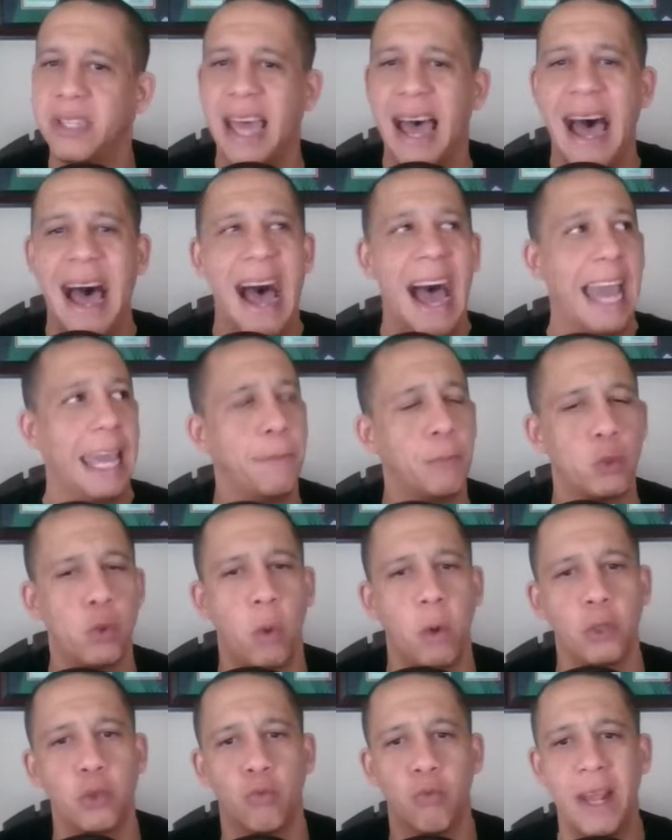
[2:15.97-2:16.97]
the hype
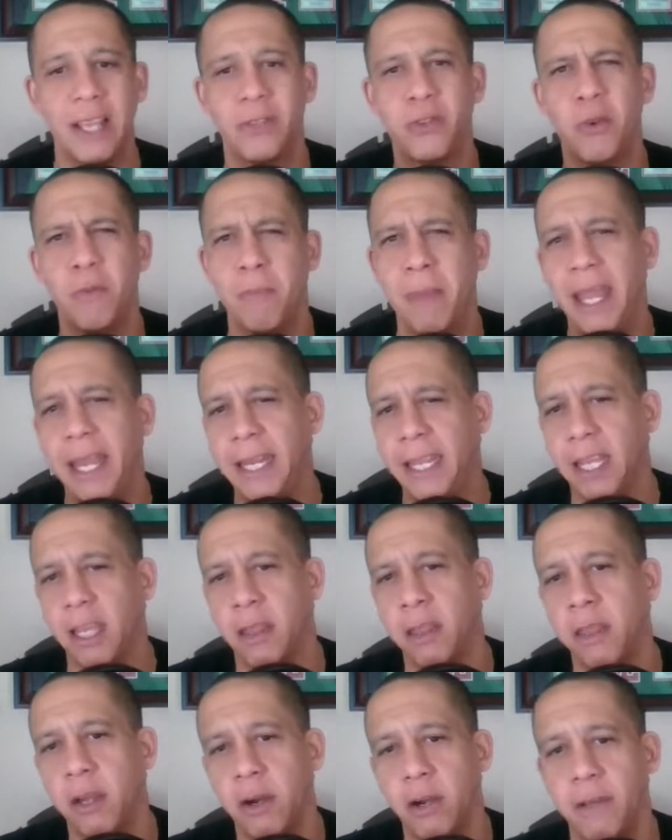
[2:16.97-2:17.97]
towards WrestleMania
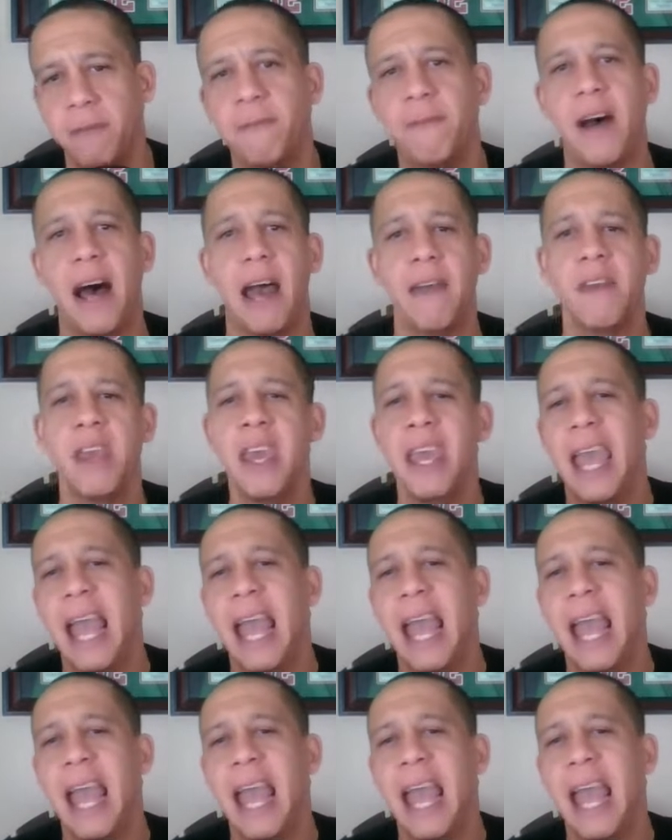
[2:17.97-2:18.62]
35.